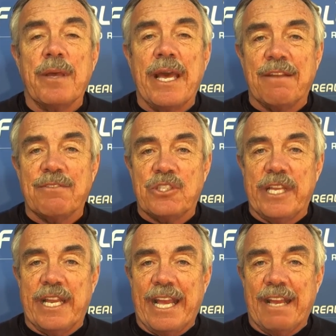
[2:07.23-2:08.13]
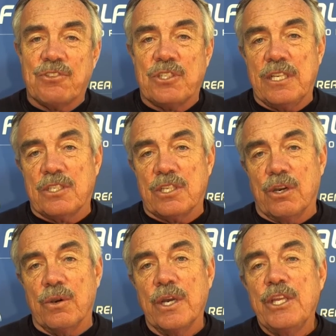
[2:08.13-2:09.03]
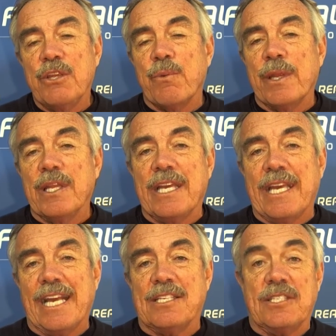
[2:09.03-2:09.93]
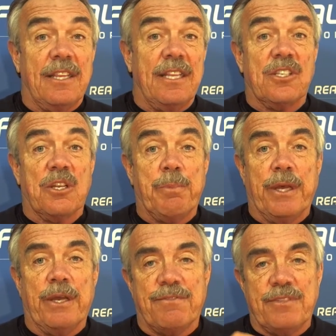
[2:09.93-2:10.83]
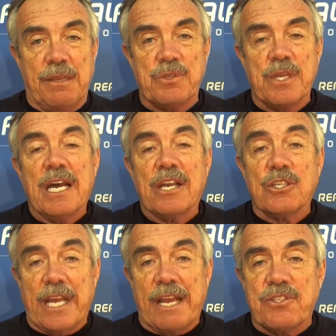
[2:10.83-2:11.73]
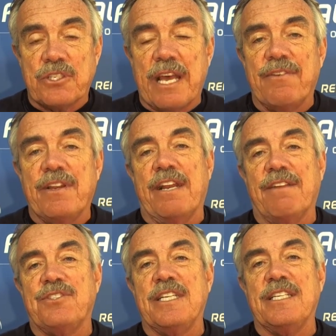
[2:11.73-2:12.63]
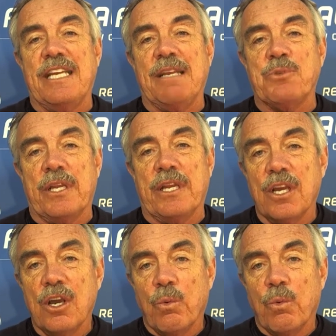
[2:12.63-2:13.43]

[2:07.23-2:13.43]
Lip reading: NFC and AFC, so you really can't say these are the playoff teams because I have 7 NFC teams in it.